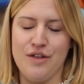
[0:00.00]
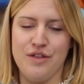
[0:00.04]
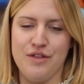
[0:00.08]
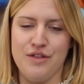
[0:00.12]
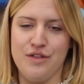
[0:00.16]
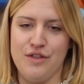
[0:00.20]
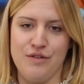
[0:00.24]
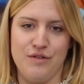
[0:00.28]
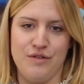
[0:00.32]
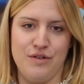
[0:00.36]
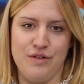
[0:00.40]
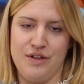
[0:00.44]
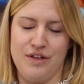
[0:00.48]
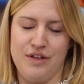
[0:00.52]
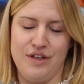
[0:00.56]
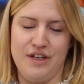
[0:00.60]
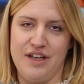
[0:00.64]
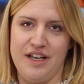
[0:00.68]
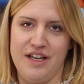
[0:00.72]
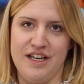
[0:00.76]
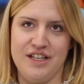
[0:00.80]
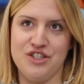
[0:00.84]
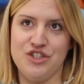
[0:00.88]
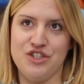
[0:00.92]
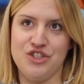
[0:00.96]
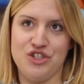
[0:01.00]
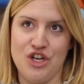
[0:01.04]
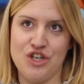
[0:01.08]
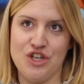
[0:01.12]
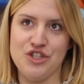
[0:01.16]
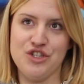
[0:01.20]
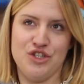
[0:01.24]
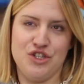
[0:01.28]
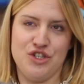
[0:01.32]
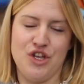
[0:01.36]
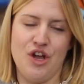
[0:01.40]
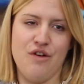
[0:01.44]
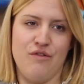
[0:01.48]
the it's
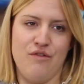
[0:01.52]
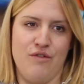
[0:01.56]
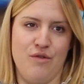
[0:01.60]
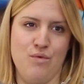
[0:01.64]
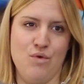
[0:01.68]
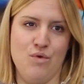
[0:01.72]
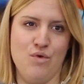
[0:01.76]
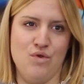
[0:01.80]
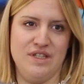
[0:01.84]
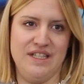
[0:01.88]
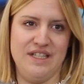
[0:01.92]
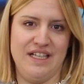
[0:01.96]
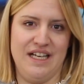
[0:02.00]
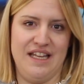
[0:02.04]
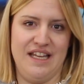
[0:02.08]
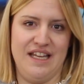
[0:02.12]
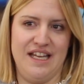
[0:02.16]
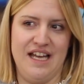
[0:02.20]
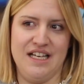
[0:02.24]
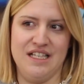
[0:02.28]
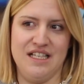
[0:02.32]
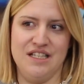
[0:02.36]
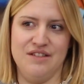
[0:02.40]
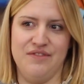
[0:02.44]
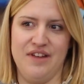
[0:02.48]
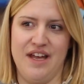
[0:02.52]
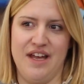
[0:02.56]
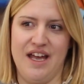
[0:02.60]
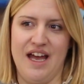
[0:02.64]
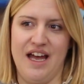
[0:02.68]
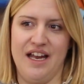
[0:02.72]
just so rewarding at the end of it.